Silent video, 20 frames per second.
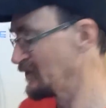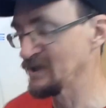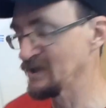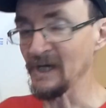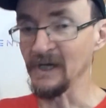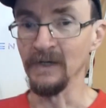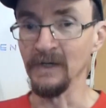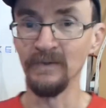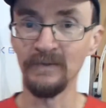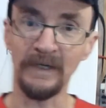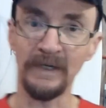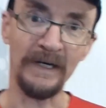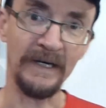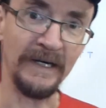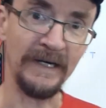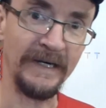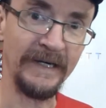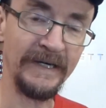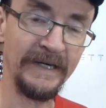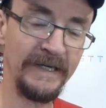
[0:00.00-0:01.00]
So
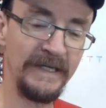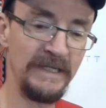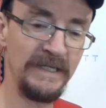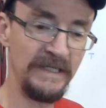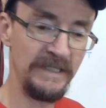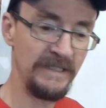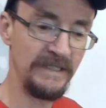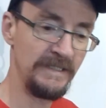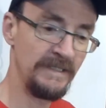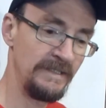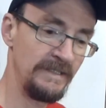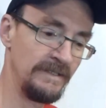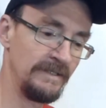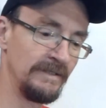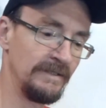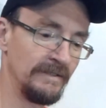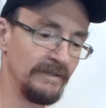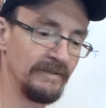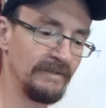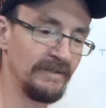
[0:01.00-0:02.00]
I
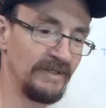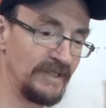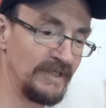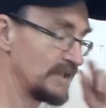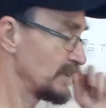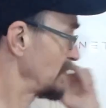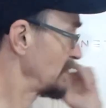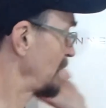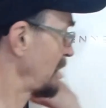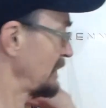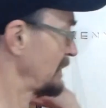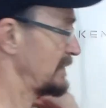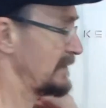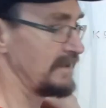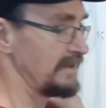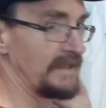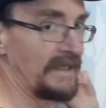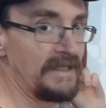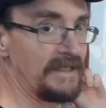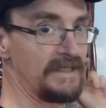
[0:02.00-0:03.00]

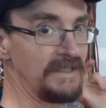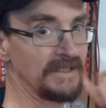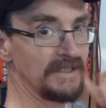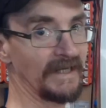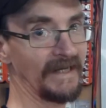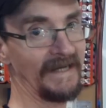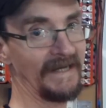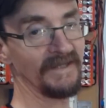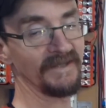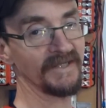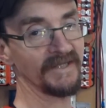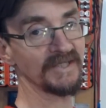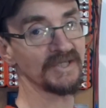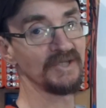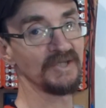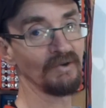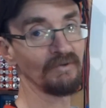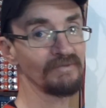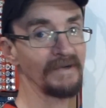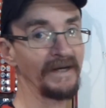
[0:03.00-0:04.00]
disconnected these. I had this
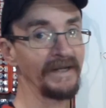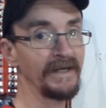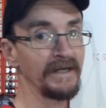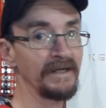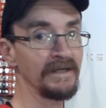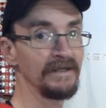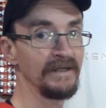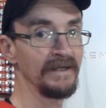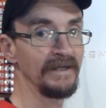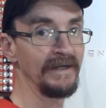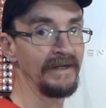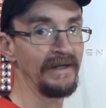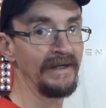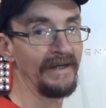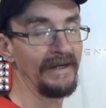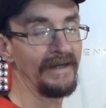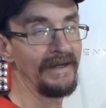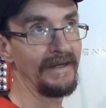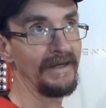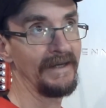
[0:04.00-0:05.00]
still running.
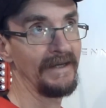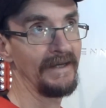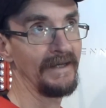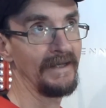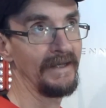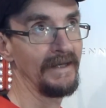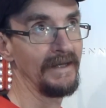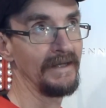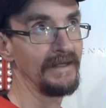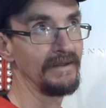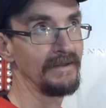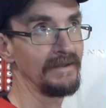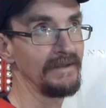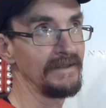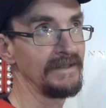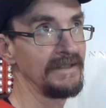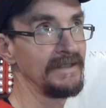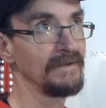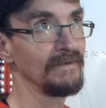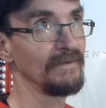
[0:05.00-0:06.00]
It
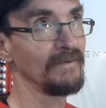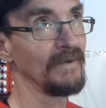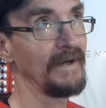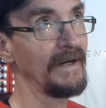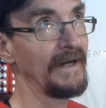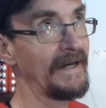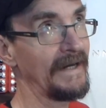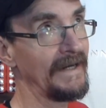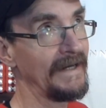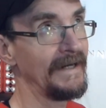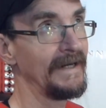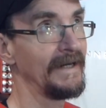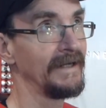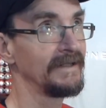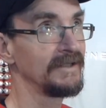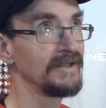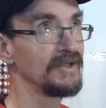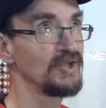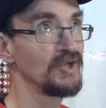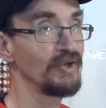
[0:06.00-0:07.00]
had
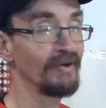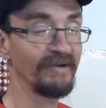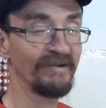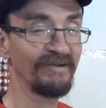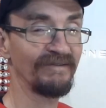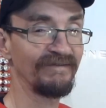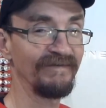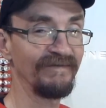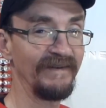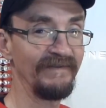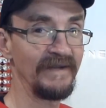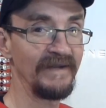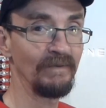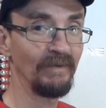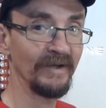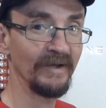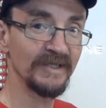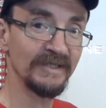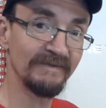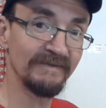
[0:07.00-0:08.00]
250
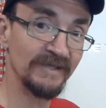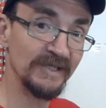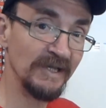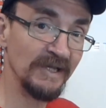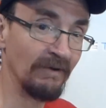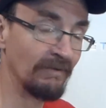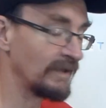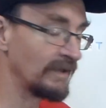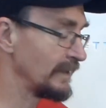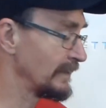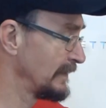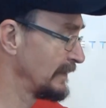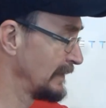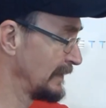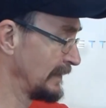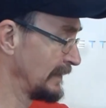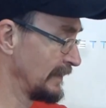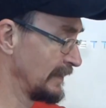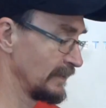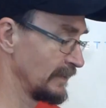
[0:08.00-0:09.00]
watts of solar
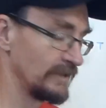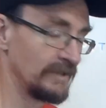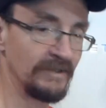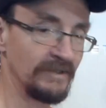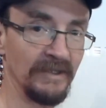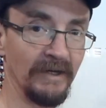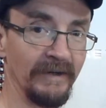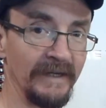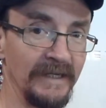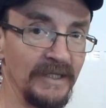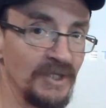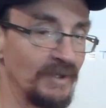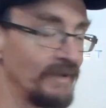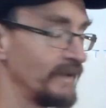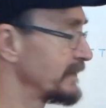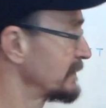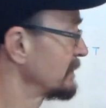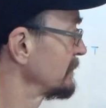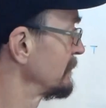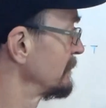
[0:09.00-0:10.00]
going into
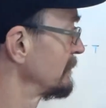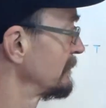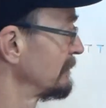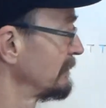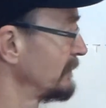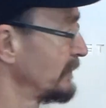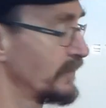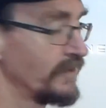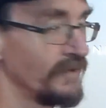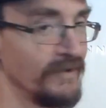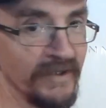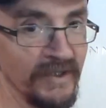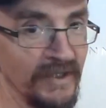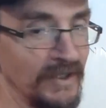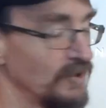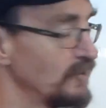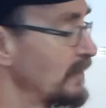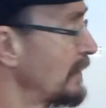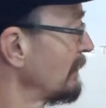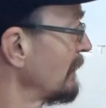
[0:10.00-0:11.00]
it through the
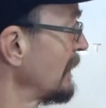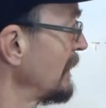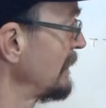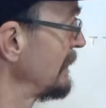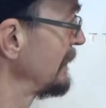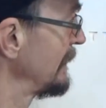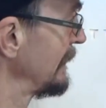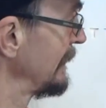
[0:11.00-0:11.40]
controller,